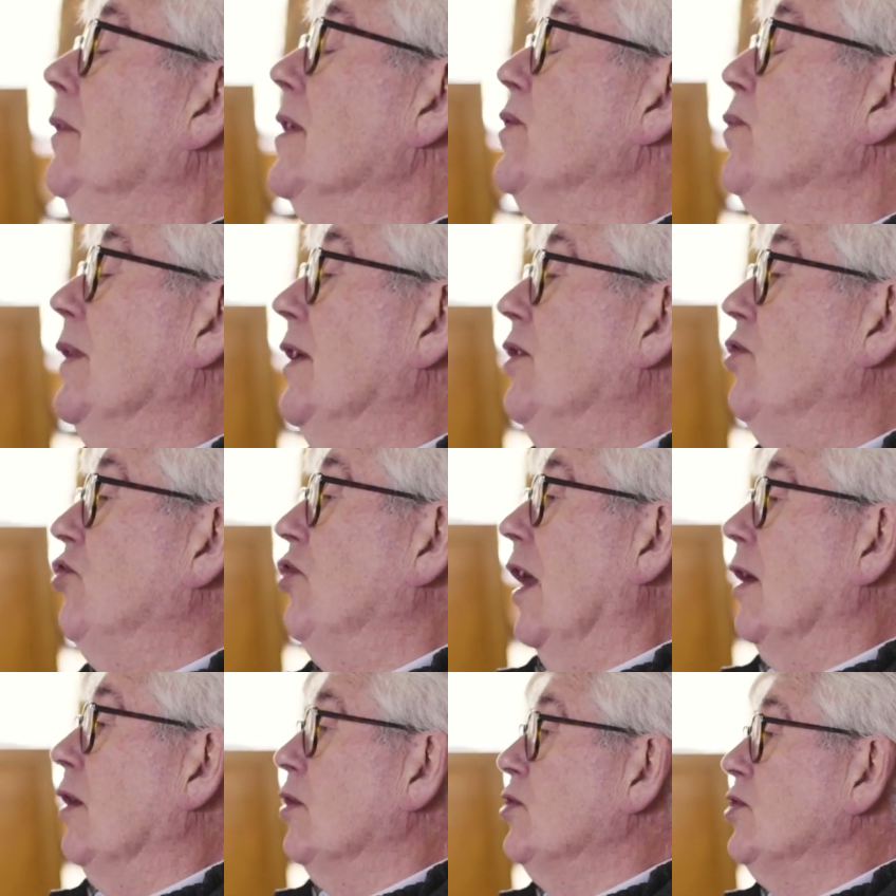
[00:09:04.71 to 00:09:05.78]
as we
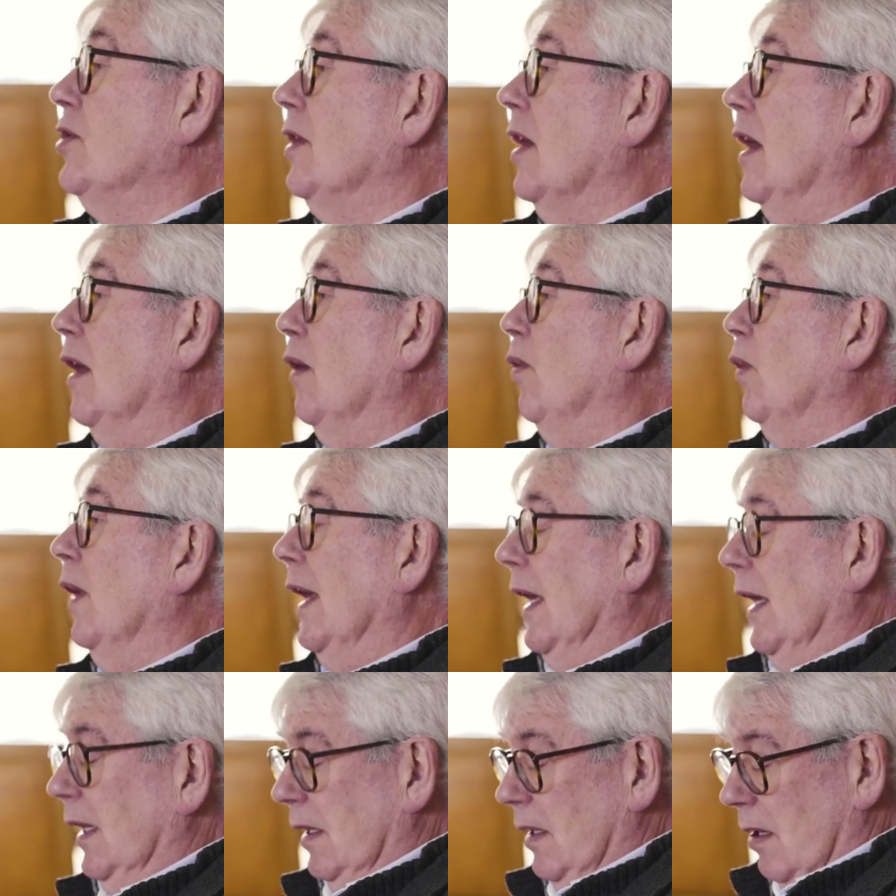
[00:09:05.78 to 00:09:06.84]
trudged our
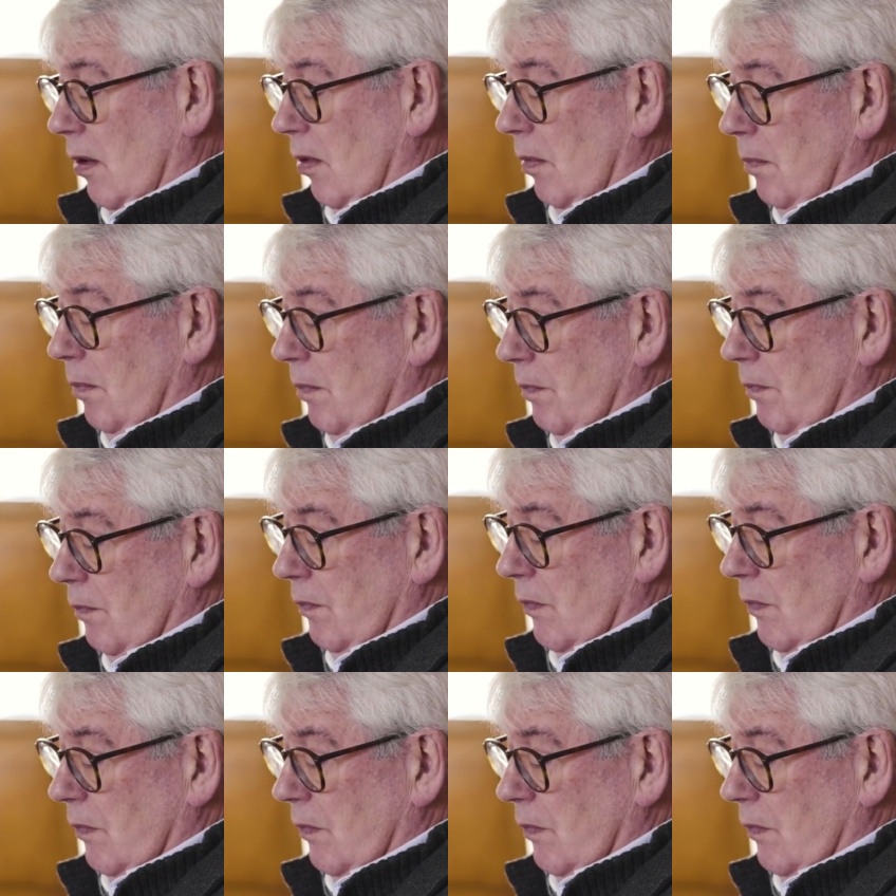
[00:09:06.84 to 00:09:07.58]
way home.